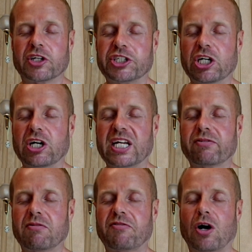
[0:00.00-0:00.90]
the journey
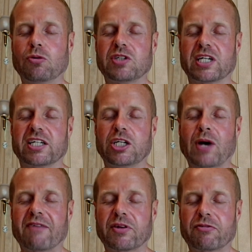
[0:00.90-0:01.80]
of unfolding, and
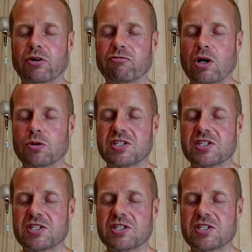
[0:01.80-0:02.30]
you have the front row